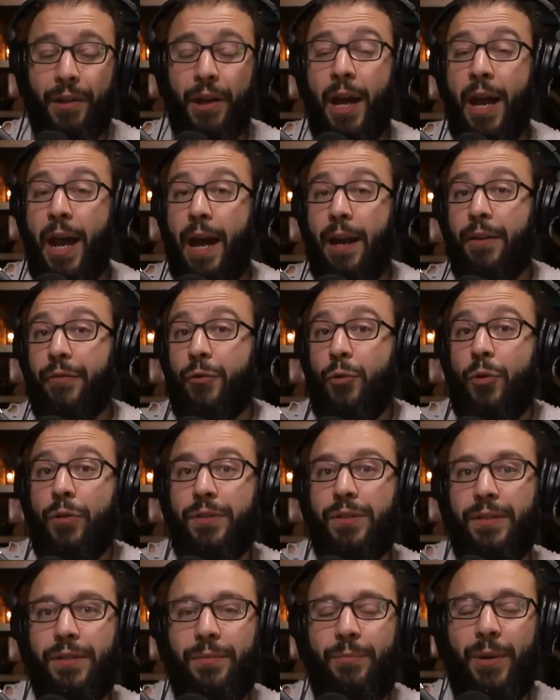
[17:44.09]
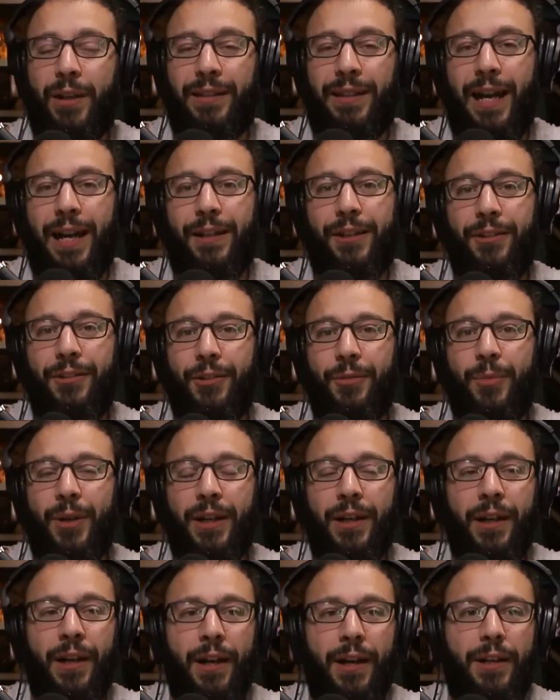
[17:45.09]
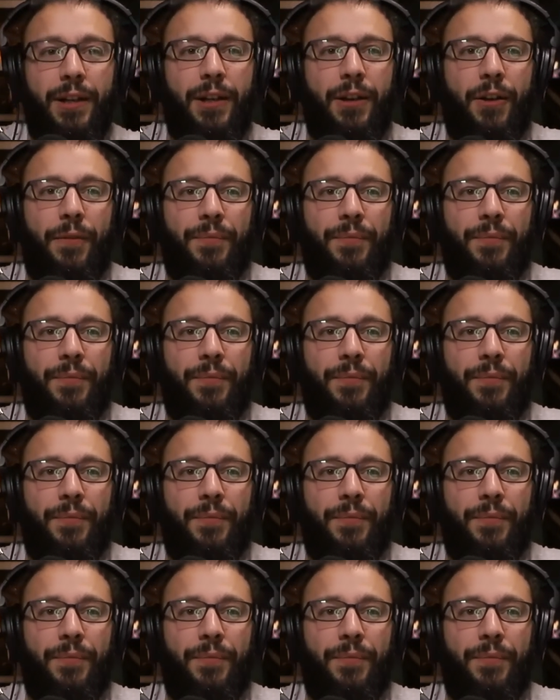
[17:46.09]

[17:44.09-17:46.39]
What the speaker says: And of course, it's spectacular. But, you know,